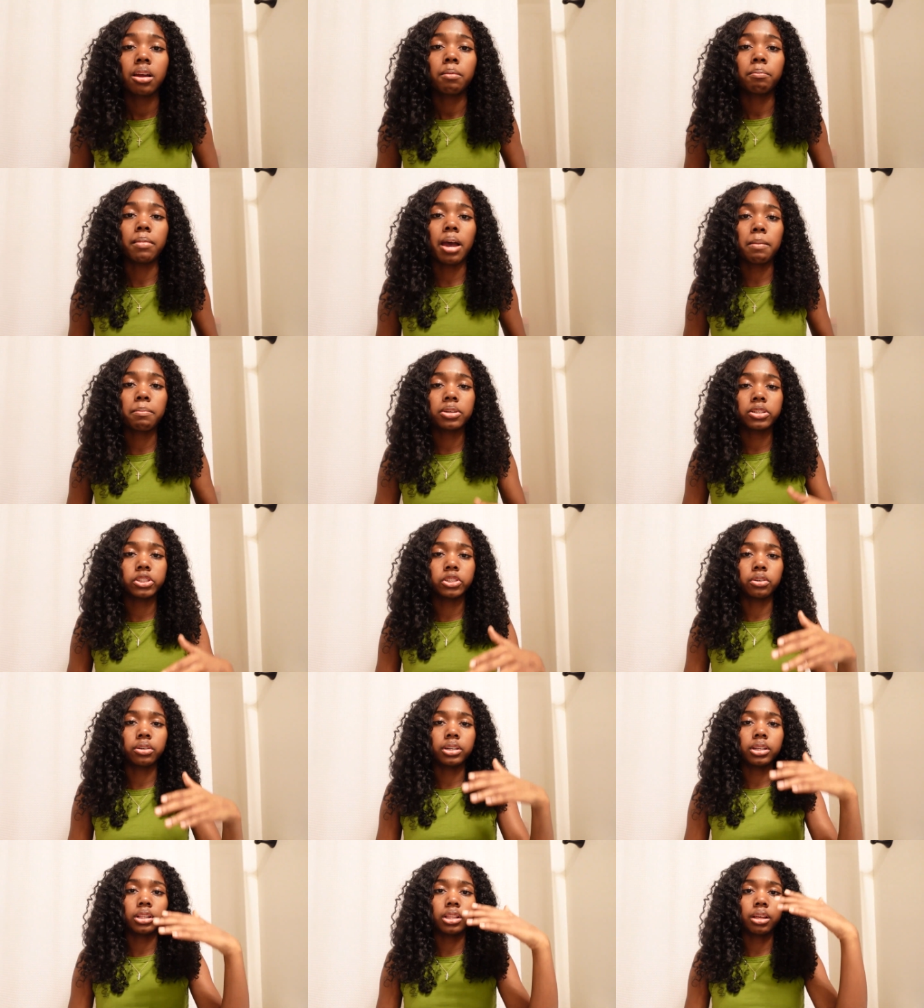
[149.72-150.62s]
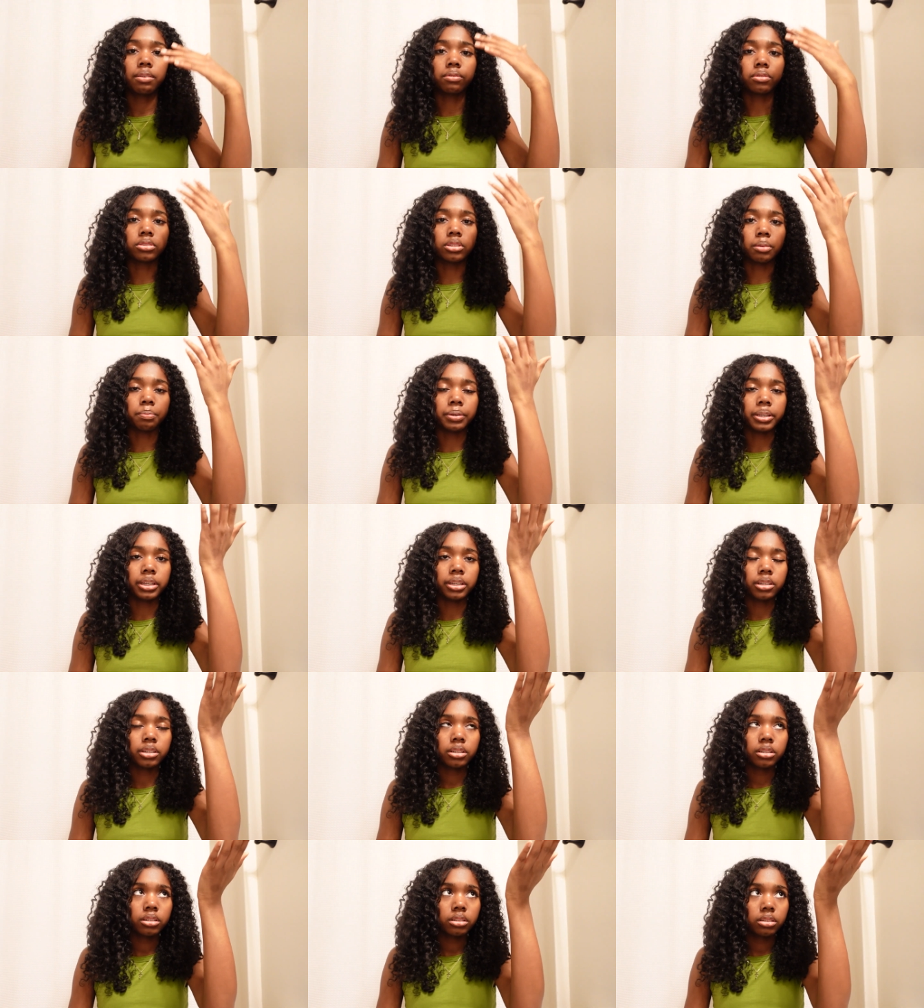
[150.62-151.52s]
my maturity levels up
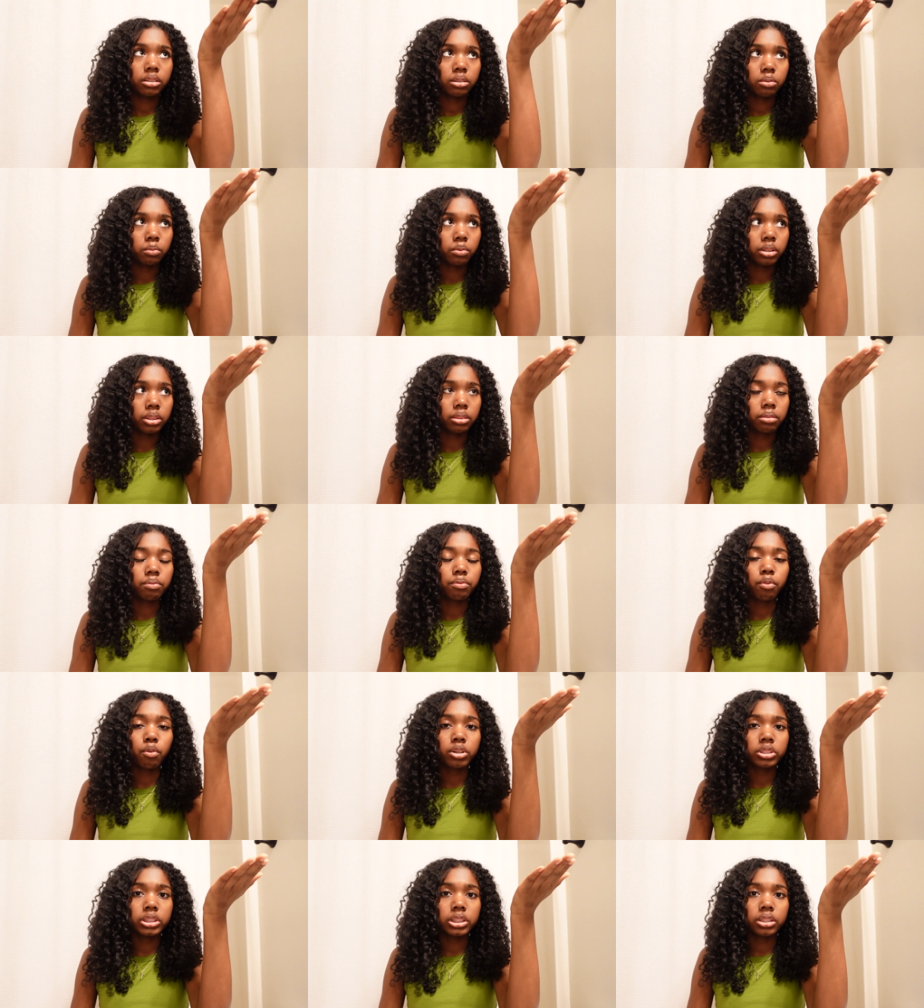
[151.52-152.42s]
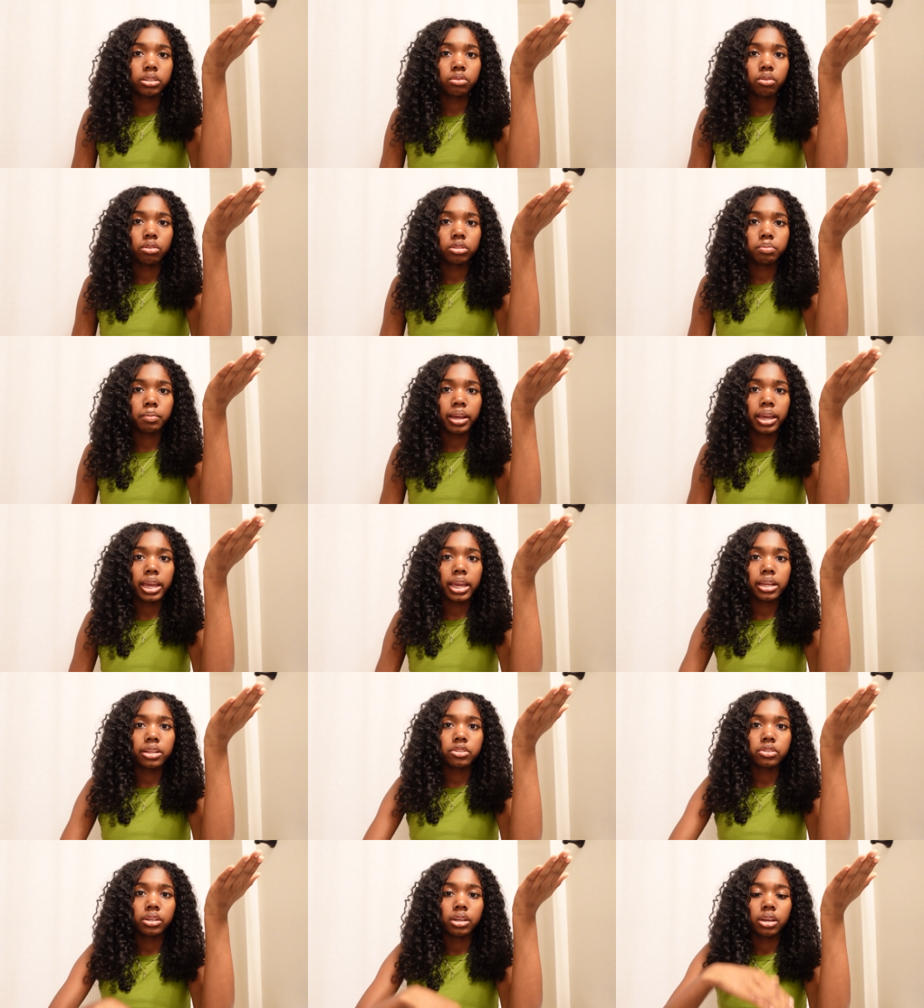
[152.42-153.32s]
here with 14 year olds my
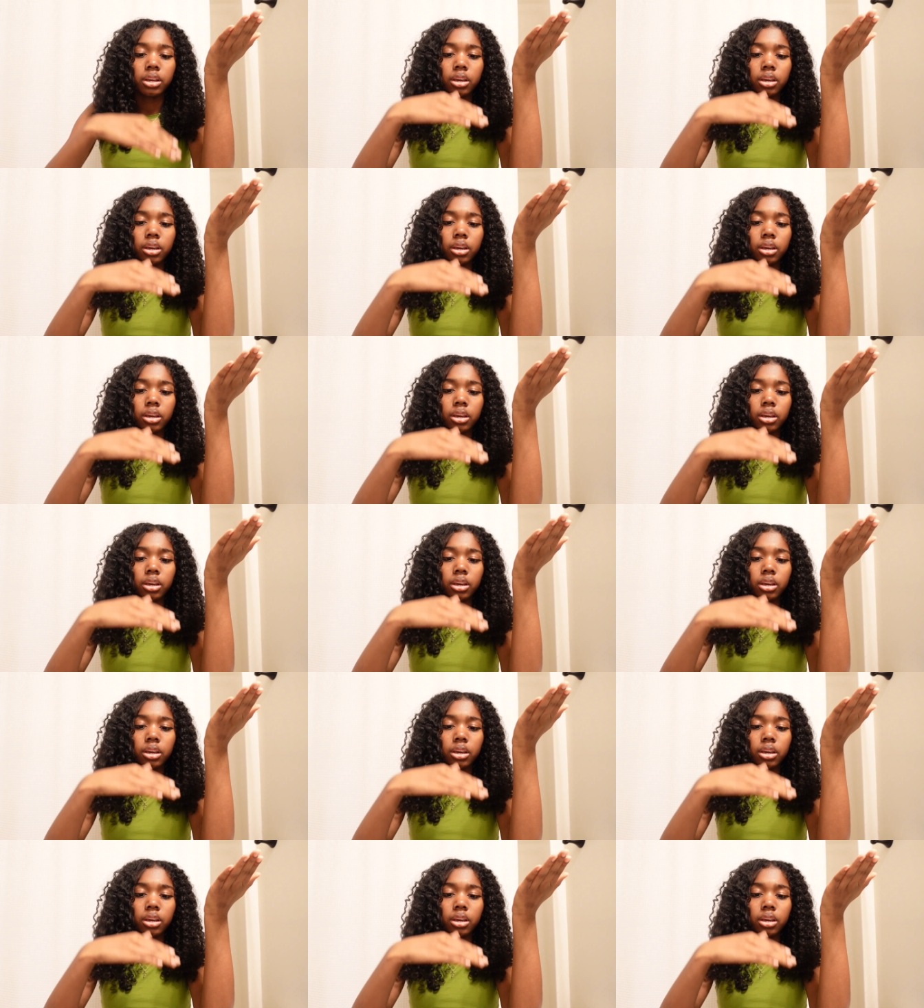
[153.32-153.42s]
age